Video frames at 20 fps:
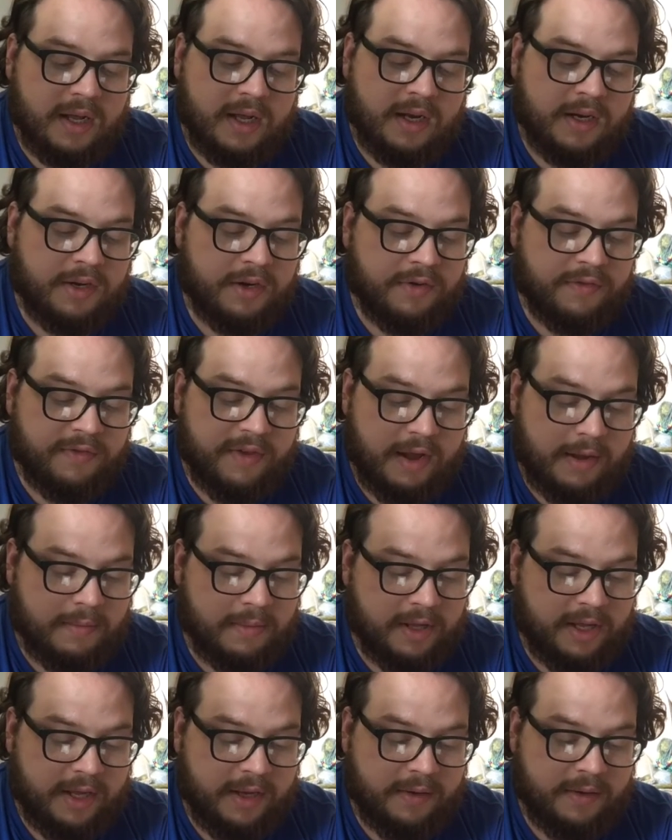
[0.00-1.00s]
in your
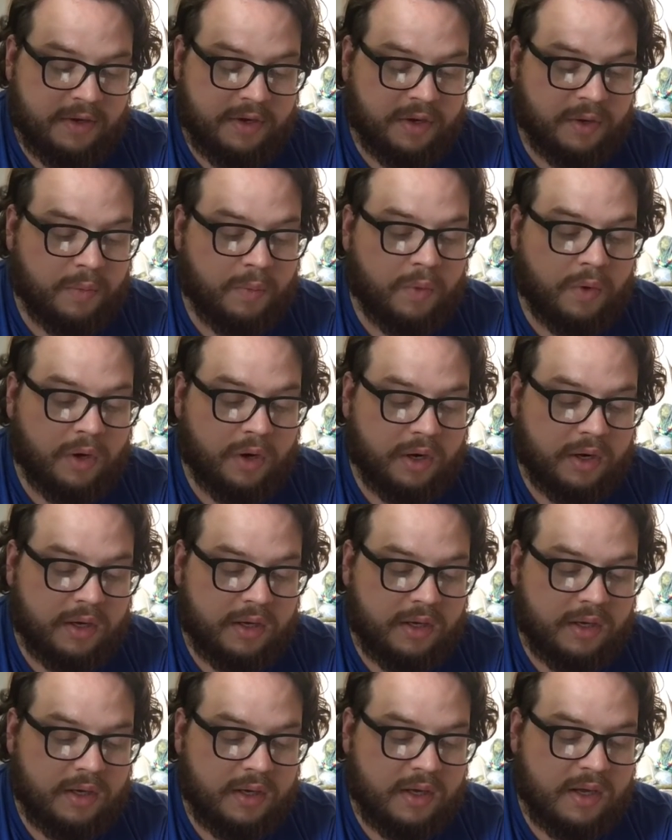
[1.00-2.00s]
family, your work,
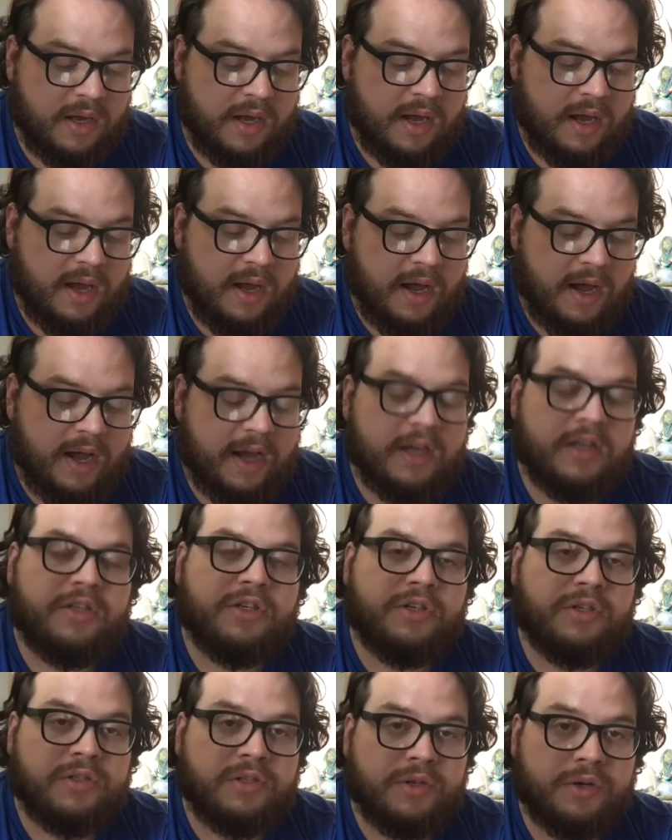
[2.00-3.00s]
and
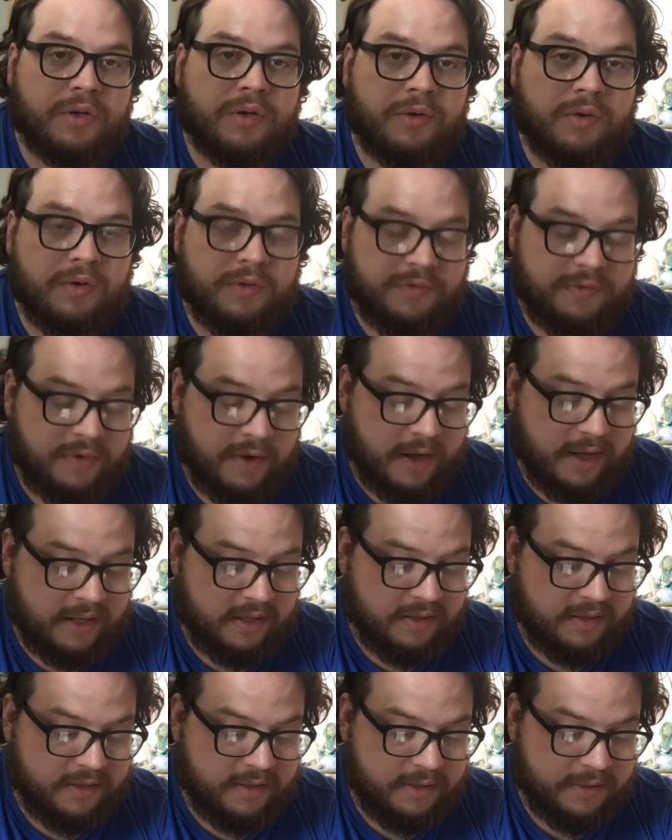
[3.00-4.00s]
your circle of
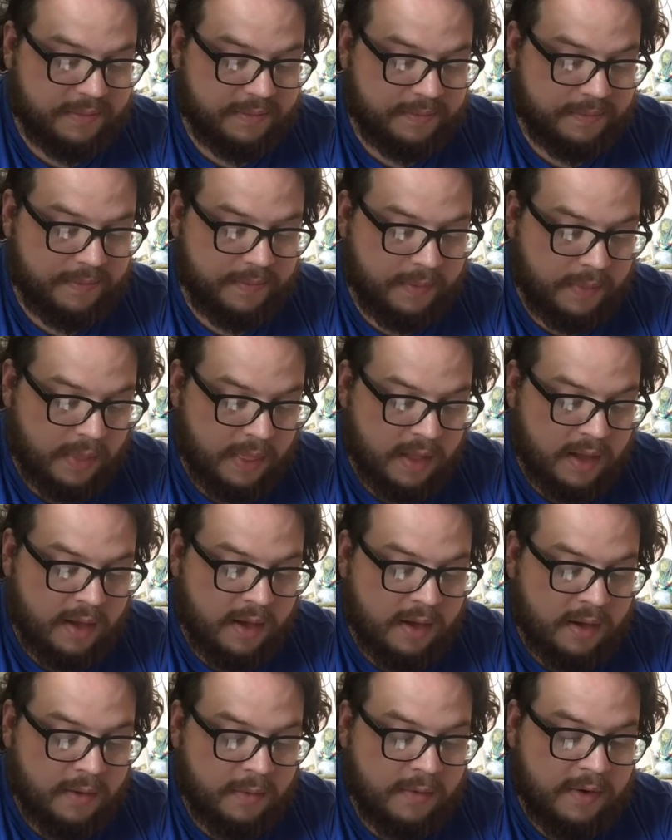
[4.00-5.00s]
friends.
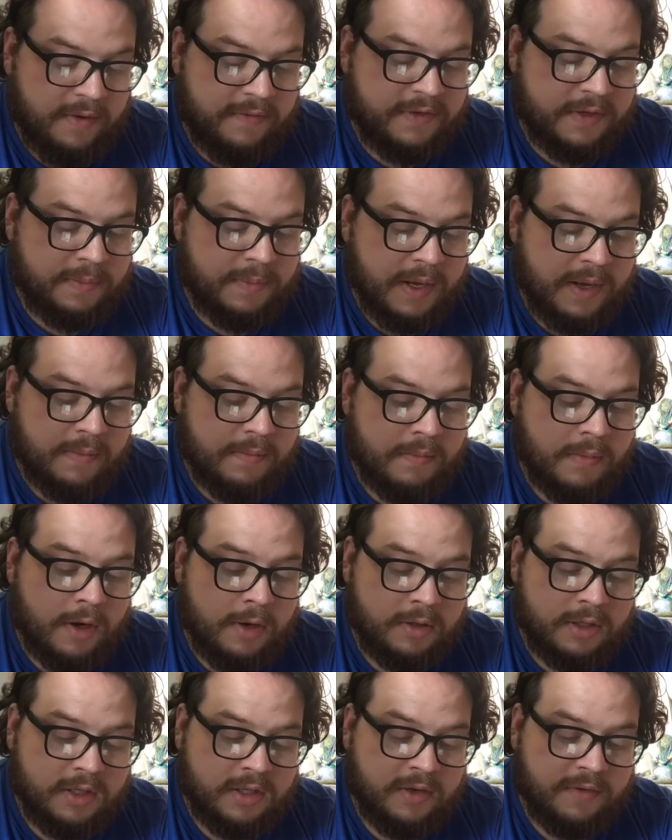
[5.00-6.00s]
We've spent
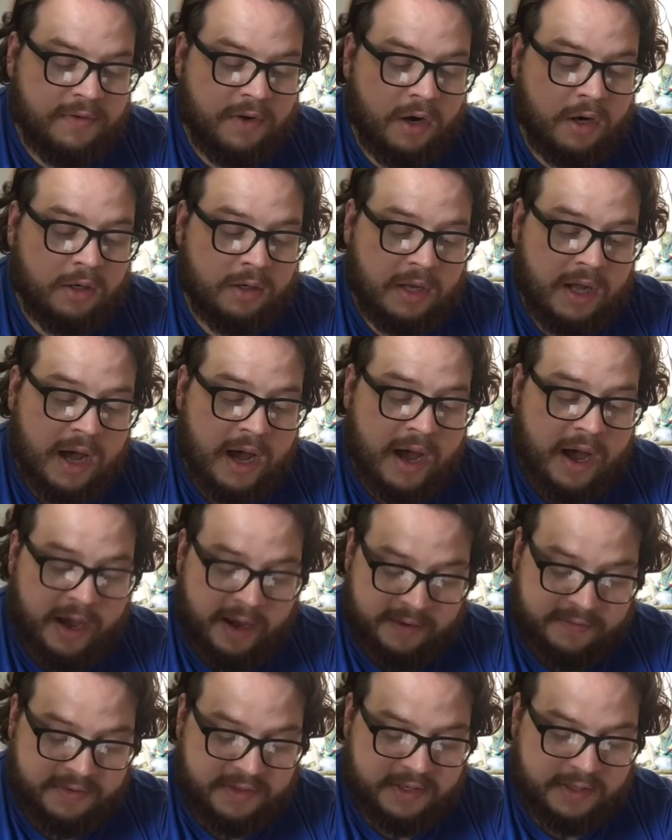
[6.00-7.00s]
most of our
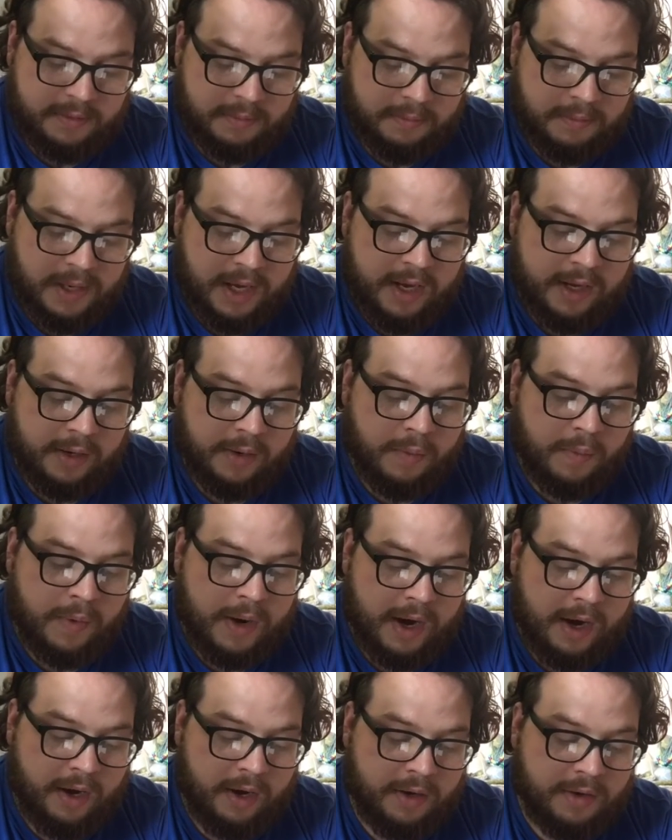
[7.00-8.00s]
lives being
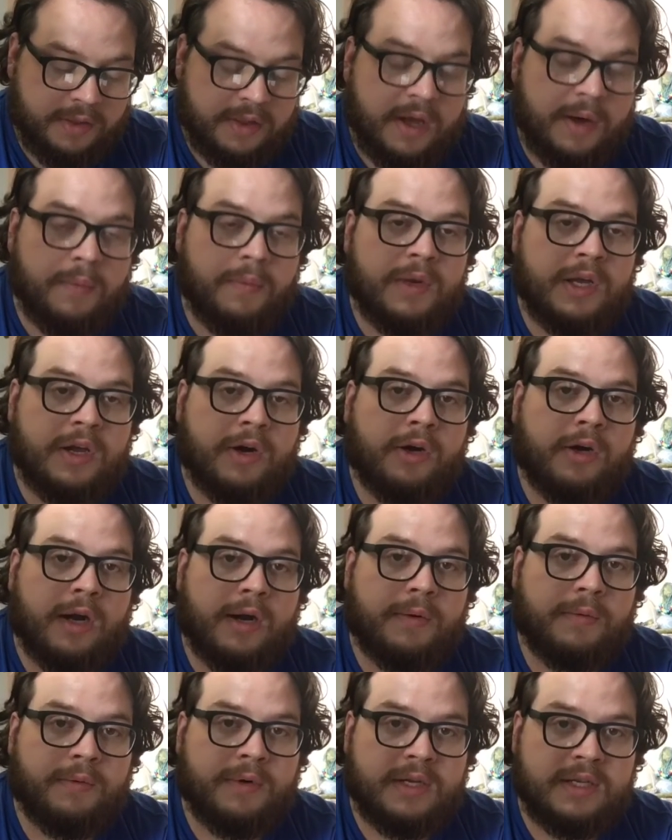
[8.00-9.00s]
aware that we are
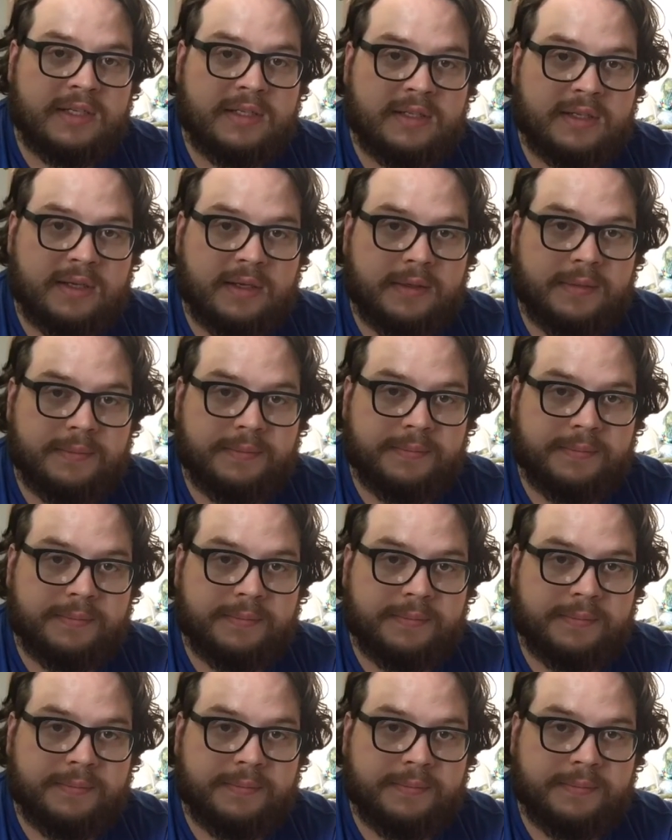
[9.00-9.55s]
at risk.